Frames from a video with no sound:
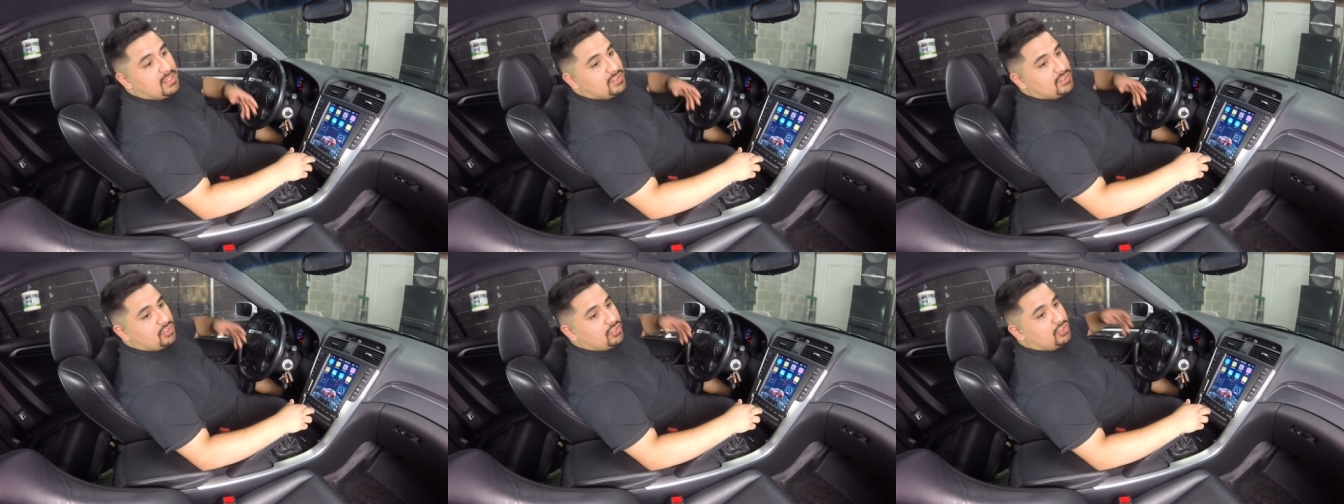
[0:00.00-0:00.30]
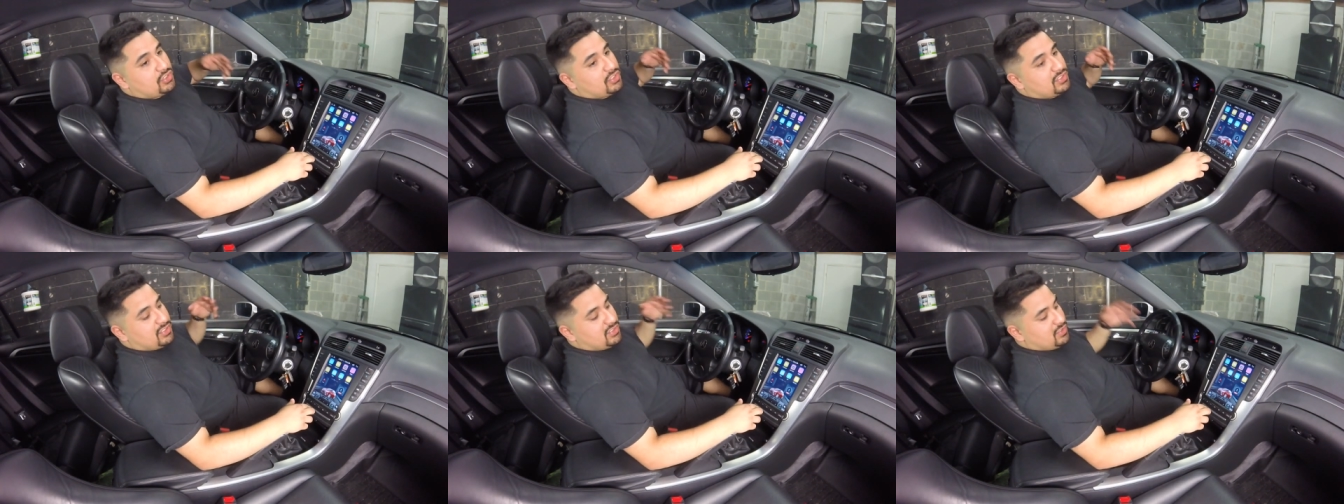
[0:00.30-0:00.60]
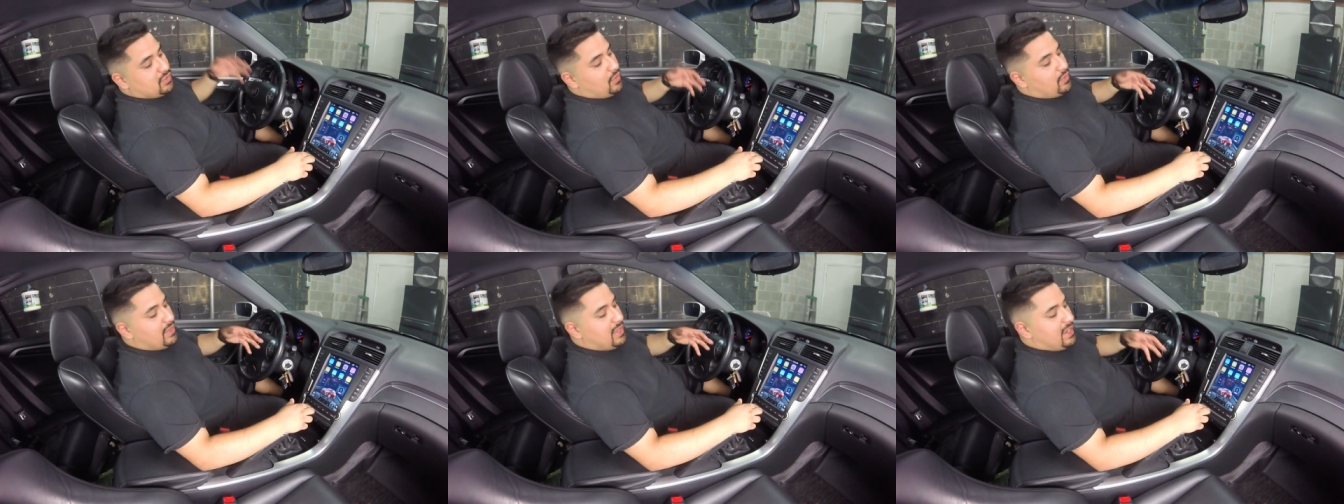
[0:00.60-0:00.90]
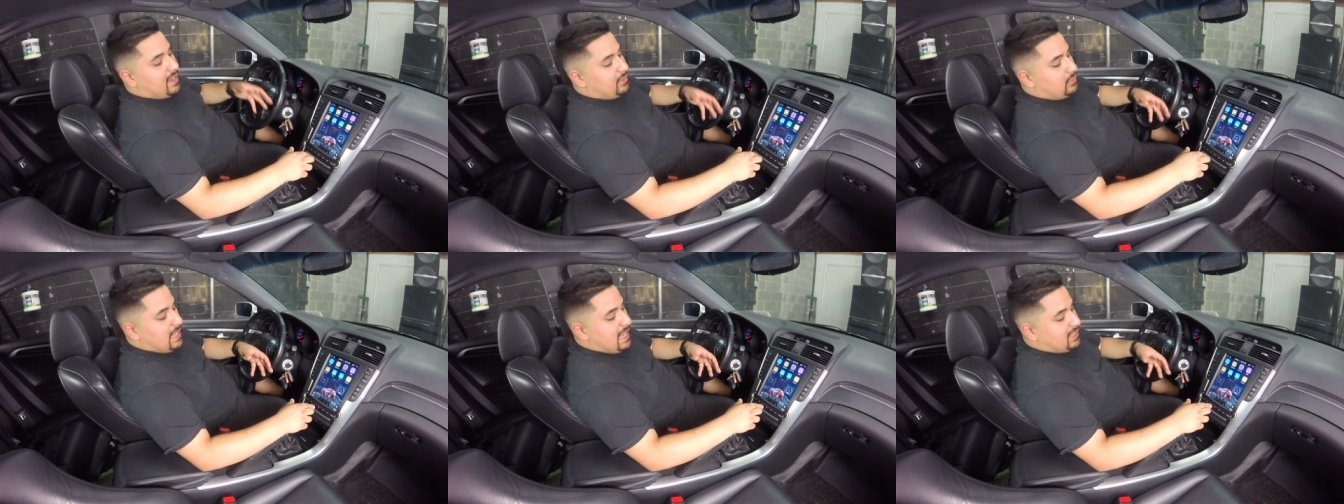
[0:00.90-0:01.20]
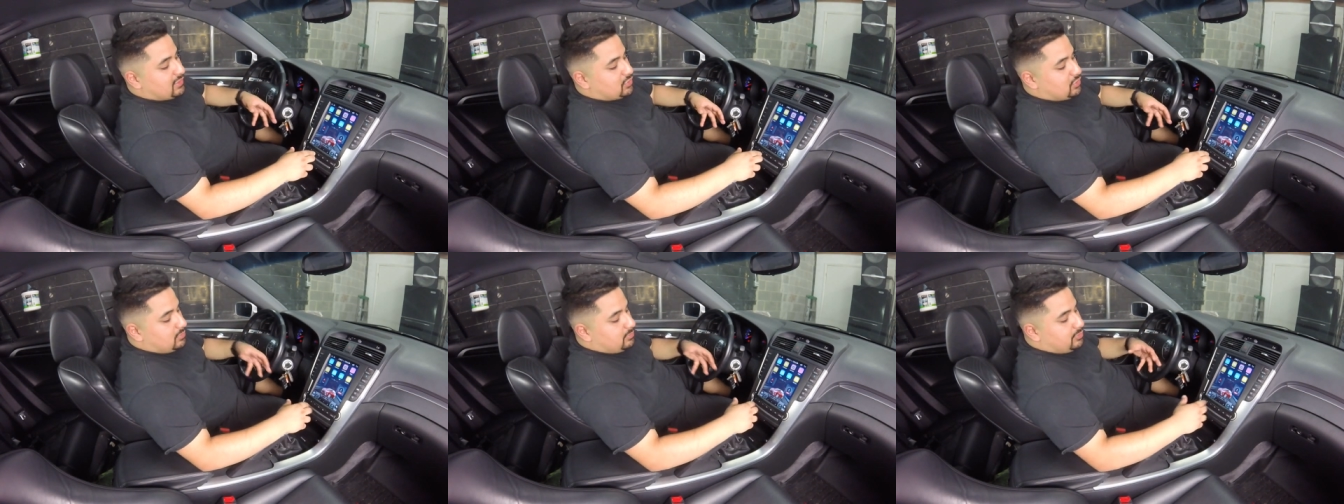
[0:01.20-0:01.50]
So just know that
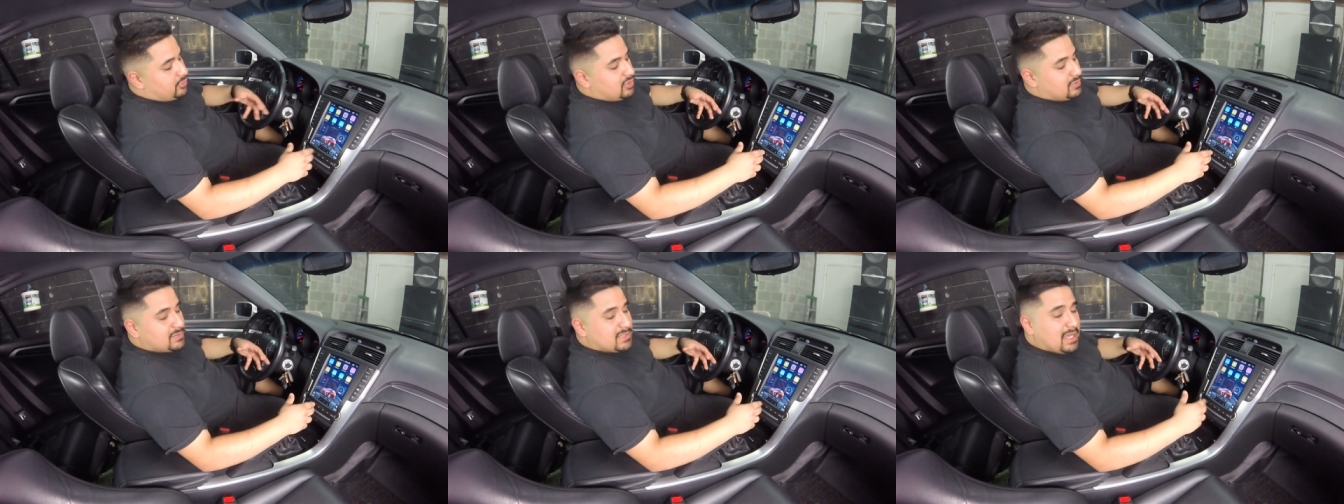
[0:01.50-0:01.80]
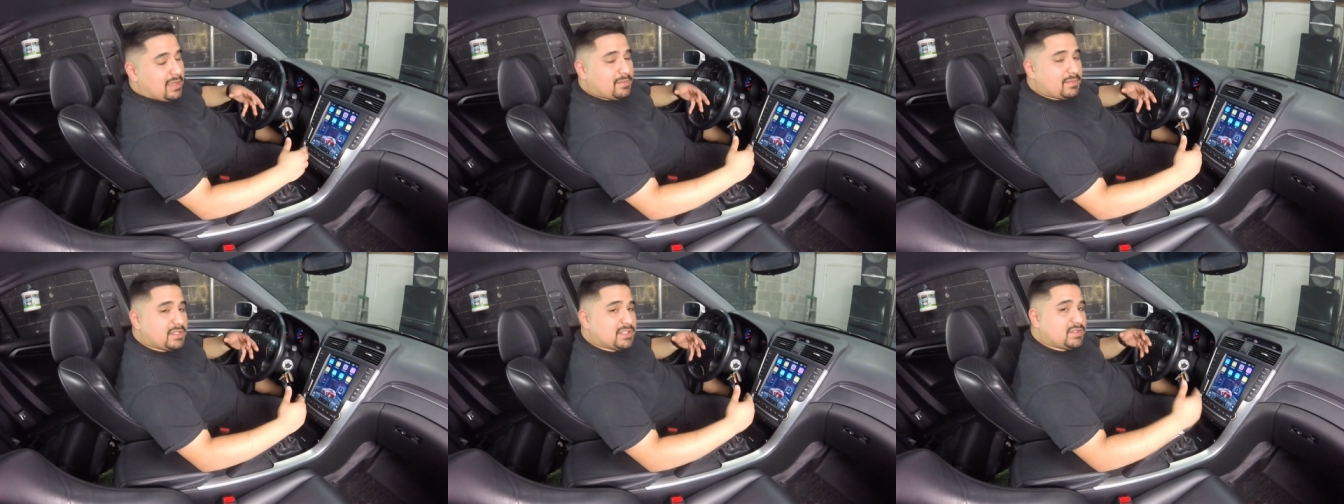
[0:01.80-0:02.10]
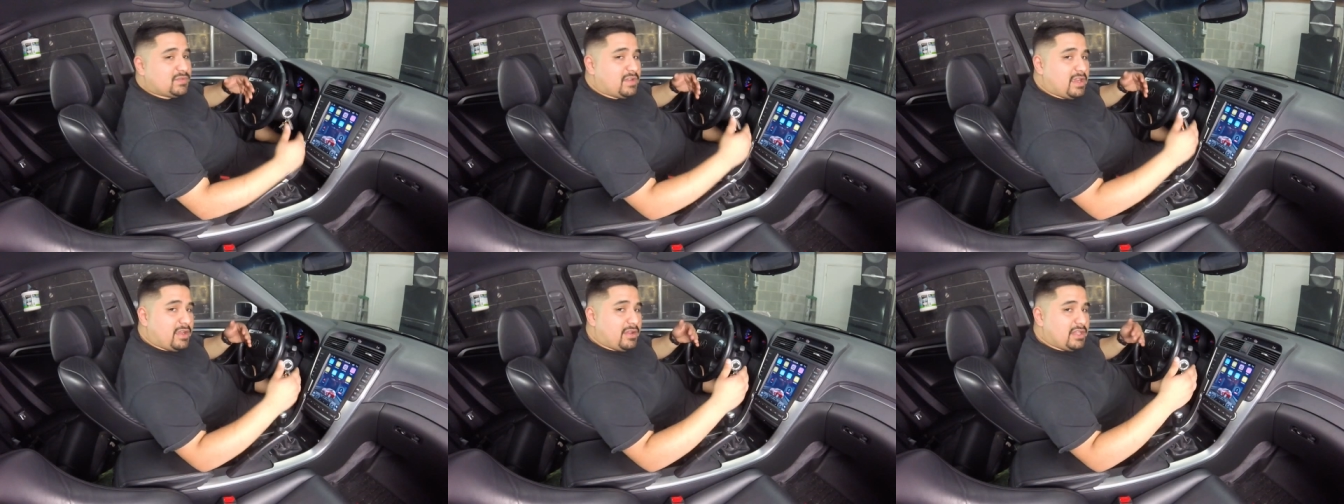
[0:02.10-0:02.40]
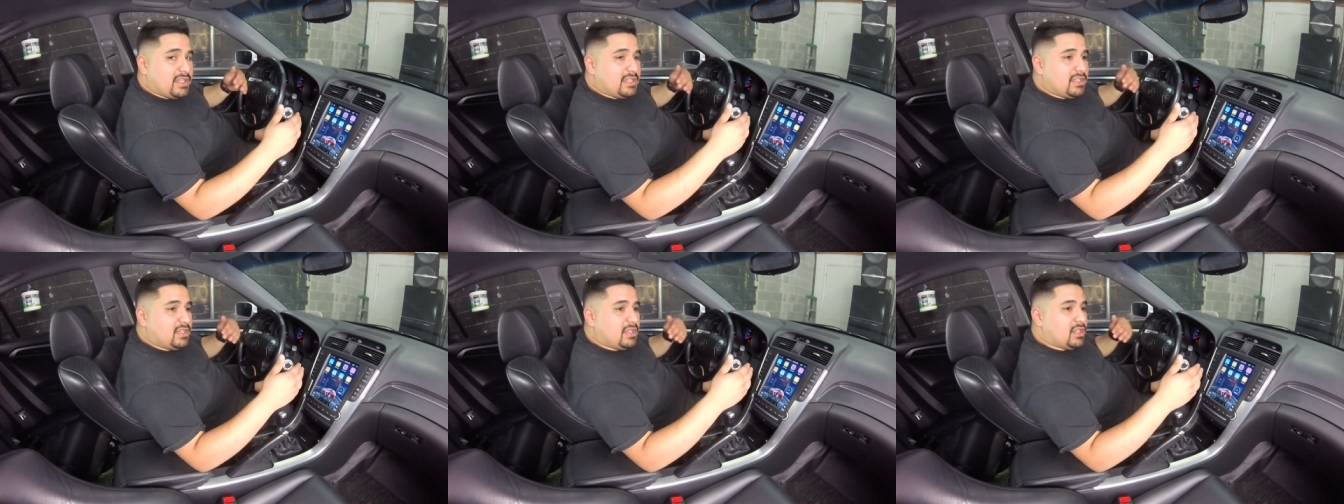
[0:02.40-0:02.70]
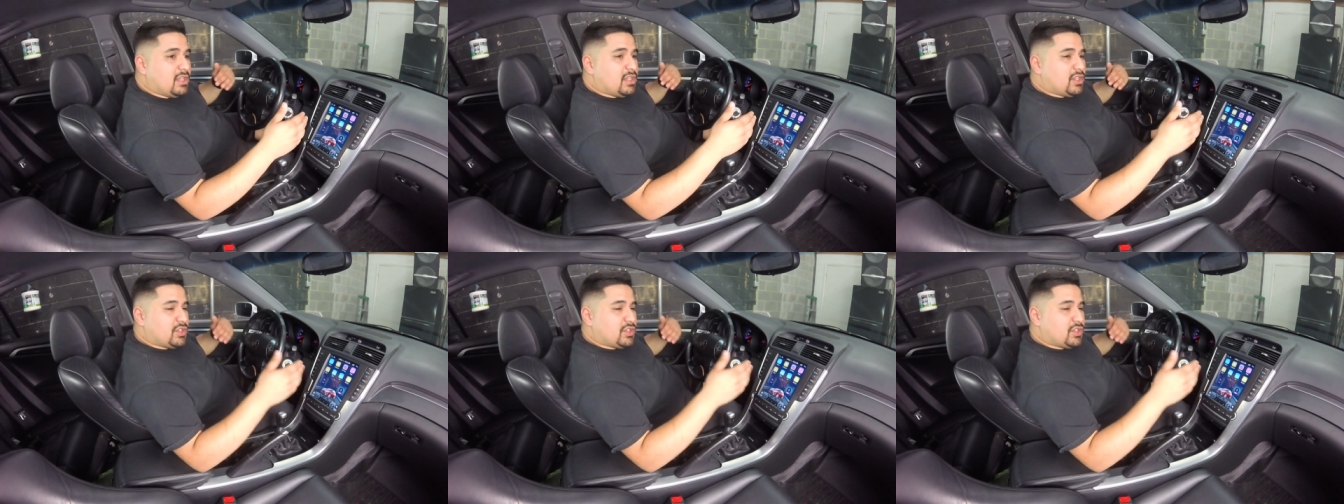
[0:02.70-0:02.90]
actual boot up time is very